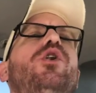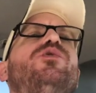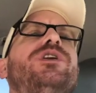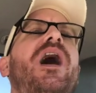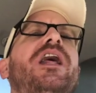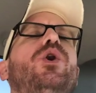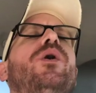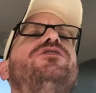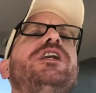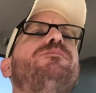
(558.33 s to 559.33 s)
to the
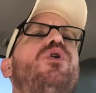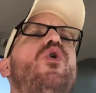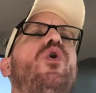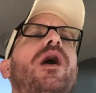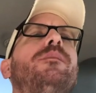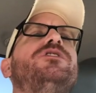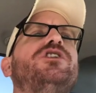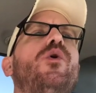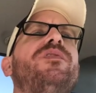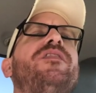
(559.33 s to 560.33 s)
USADA UFC
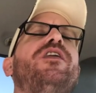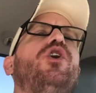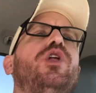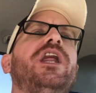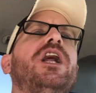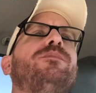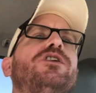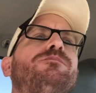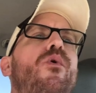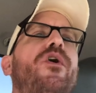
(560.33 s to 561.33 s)
program, showing that they're
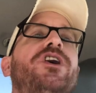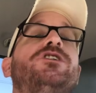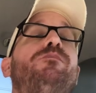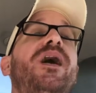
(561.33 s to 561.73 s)
cleaning up the sport.